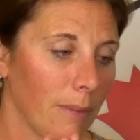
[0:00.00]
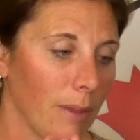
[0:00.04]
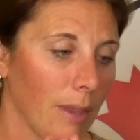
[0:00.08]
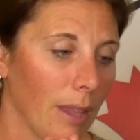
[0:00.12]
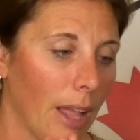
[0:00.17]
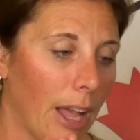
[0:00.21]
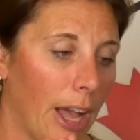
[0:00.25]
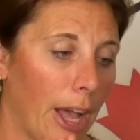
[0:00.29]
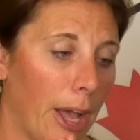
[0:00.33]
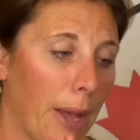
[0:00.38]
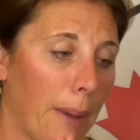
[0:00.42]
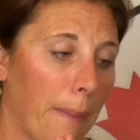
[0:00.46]

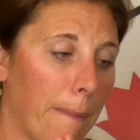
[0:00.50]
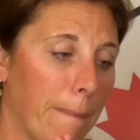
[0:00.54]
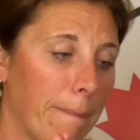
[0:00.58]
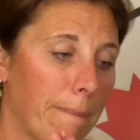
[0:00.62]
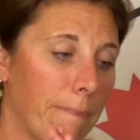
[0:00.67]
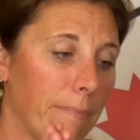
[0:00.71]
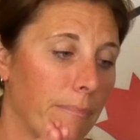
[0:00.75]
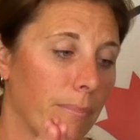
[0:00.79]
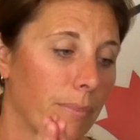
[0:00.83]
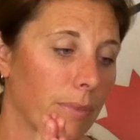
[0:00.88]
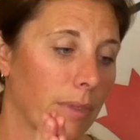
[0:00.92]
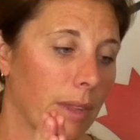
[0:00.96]
Um,
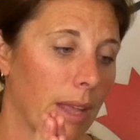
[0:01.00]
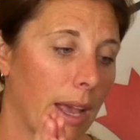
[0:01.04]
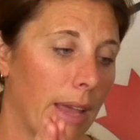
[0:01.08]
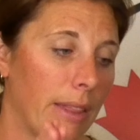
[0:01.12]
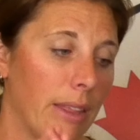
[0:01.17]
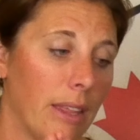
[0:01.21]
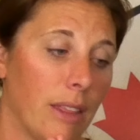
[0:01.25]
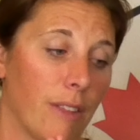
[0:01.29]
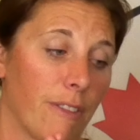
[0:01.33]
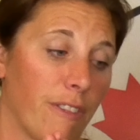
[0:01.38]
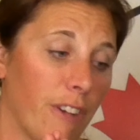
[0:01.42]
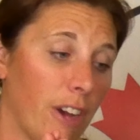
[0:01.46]
and
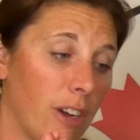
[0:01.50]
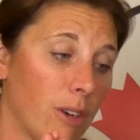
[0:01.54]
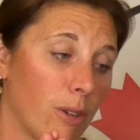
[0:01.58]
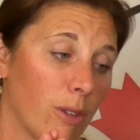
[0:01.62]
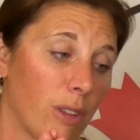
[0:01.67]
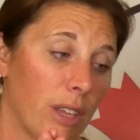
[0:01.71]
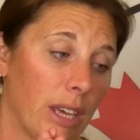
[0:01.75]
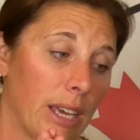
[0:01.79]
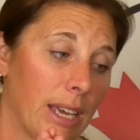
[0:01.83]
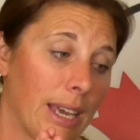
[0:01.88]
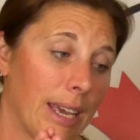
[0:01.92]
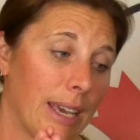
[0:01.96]
then the final
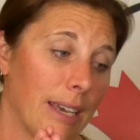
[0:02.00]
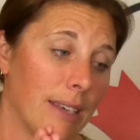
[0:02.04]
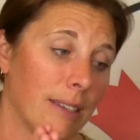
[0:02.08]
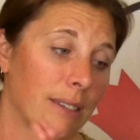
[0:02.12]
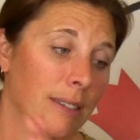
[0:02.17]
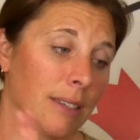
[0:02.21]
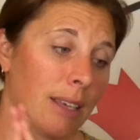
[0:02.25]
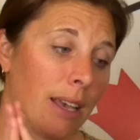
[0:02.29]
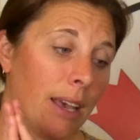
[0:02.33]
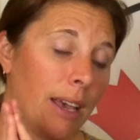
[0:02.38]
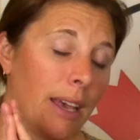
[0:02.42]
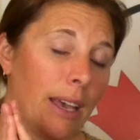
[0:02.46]
thing
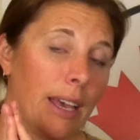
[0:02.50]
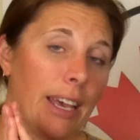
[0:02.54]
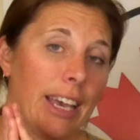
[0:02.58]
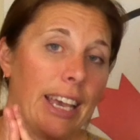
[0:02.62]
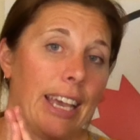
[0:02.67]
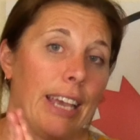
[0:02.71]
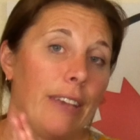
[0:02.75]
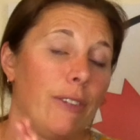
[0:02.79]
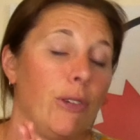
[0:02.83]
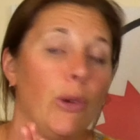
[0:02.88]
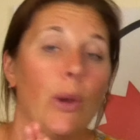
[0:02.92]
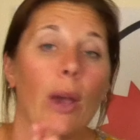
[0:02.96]
is
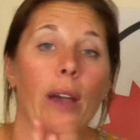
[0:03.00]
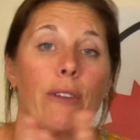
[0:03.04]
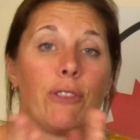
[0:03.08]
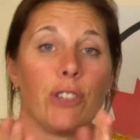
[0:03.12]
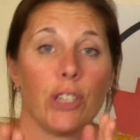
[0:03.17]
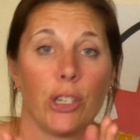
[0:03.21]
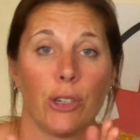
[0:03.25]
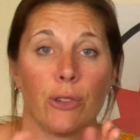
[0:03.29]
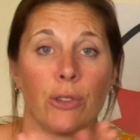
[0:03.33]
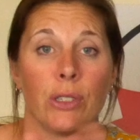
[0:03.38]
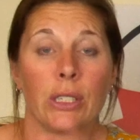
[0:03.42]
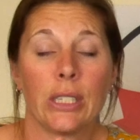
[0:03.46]
if you have
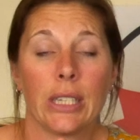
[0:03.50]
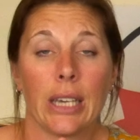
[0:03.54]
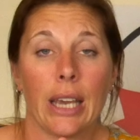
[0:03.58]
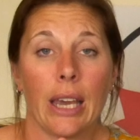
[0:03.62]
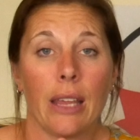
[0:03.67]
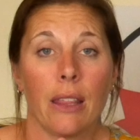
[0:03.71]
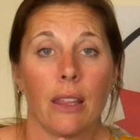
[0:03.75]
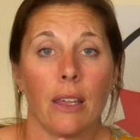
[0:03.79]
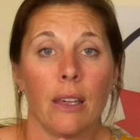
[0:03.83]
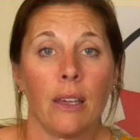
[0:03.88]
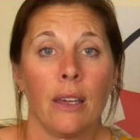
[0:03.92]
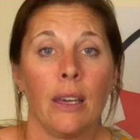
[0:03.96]
children
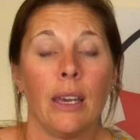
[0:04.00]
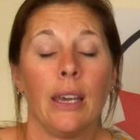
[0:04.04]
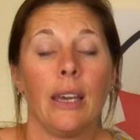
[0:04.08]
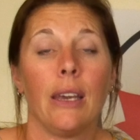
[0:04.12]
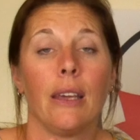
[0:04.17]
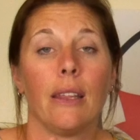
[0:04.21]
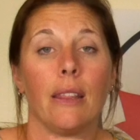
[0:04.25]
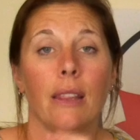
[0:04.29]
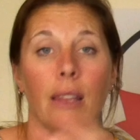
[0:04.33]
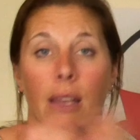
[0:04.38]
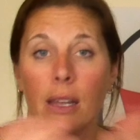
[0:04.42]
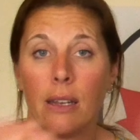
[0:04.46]
together,
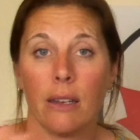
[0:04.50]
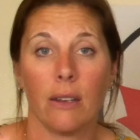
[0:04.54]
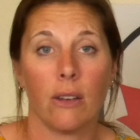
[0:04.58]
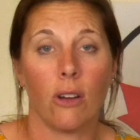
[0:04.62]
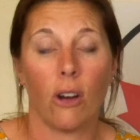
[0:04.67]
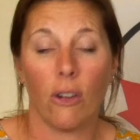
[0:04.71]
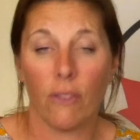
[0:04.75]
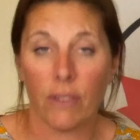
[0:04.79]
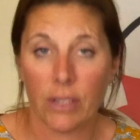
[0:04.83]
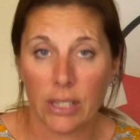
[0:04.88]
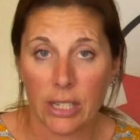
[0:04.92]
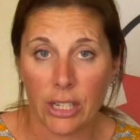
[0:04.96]
then
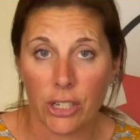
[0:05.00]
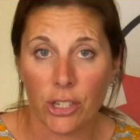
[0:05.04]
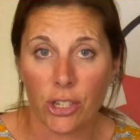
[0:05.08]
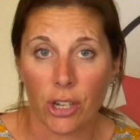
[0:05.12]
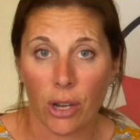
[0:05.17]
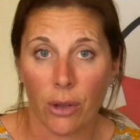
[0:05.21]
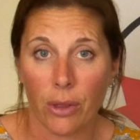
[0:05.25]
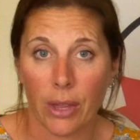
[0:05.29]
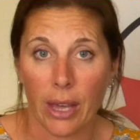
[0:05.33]
obviously show the